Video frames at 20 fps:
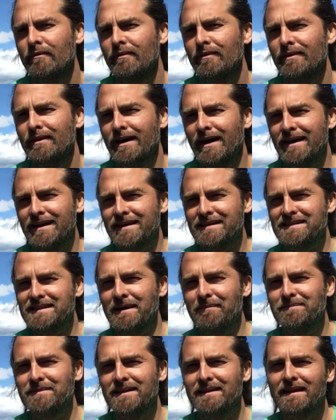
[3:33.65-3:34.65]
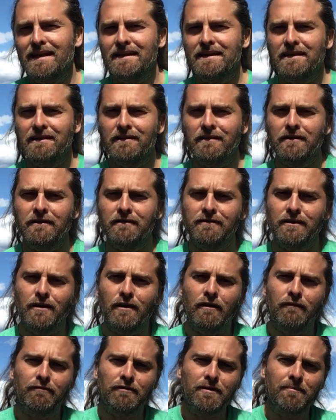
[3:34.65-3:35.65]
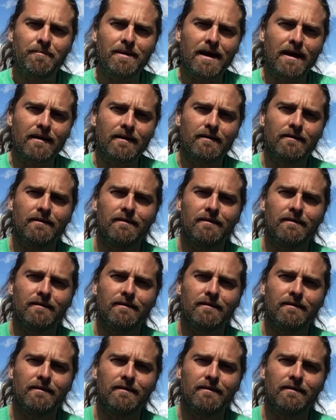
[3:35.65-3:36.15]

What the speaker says: not accepting that narrative and offering back